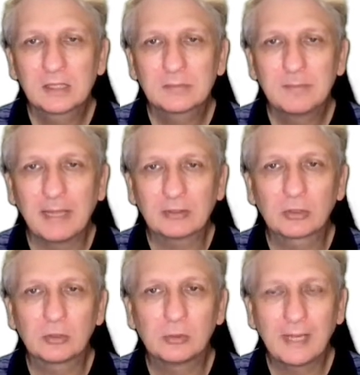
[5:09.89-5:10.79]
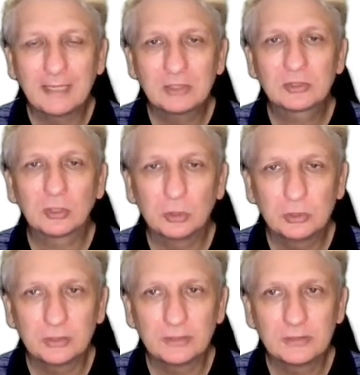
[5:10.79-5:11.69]
But creating
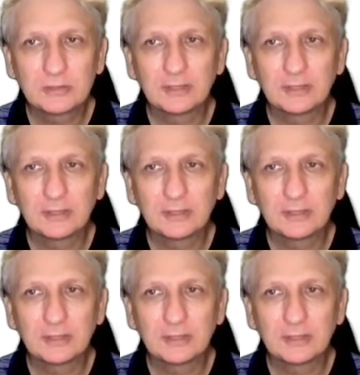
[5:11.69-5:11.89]
solutions